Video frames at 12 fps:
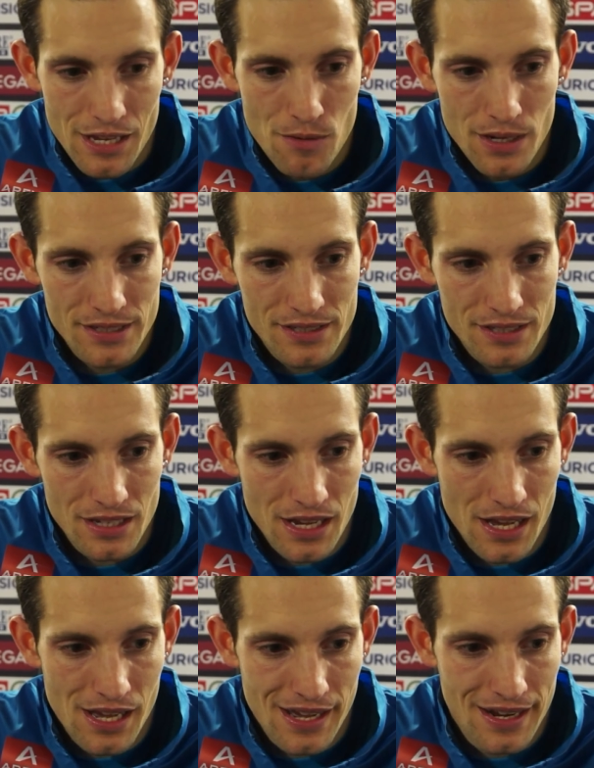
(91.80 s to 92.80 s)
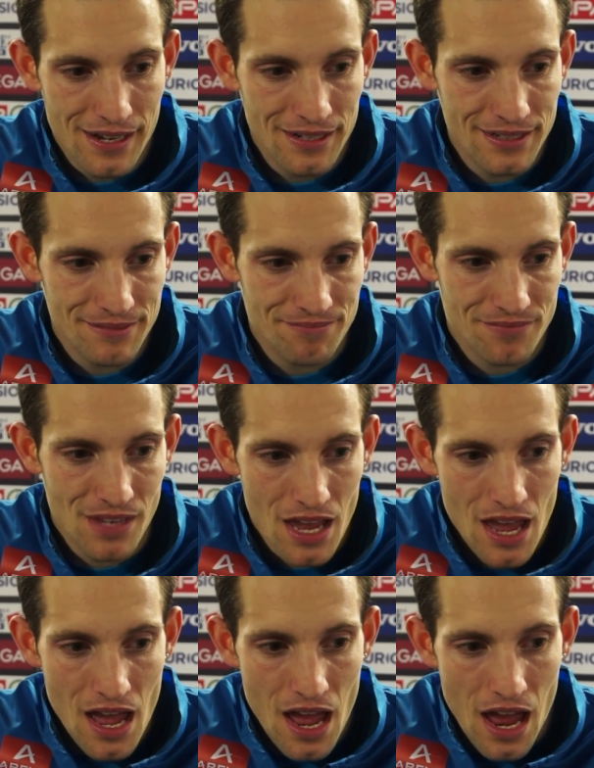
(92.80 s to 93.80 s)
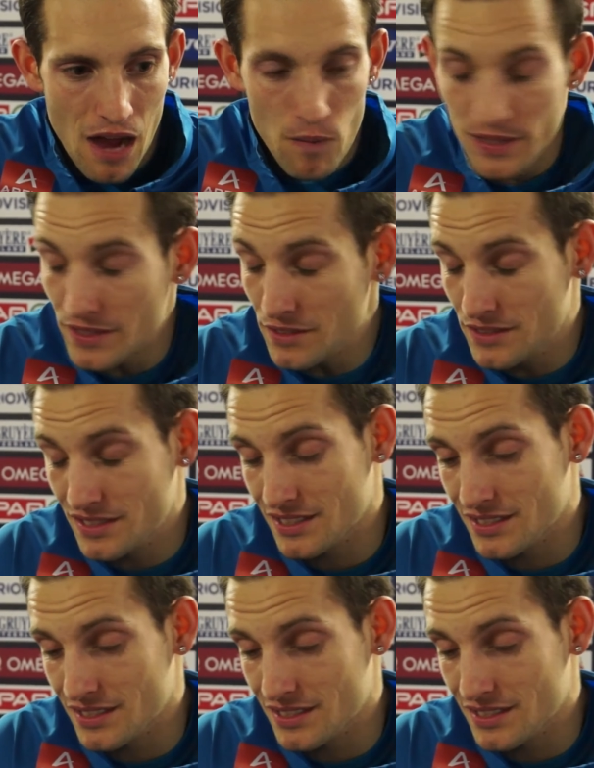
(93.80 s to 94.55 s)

It was, I wasn't,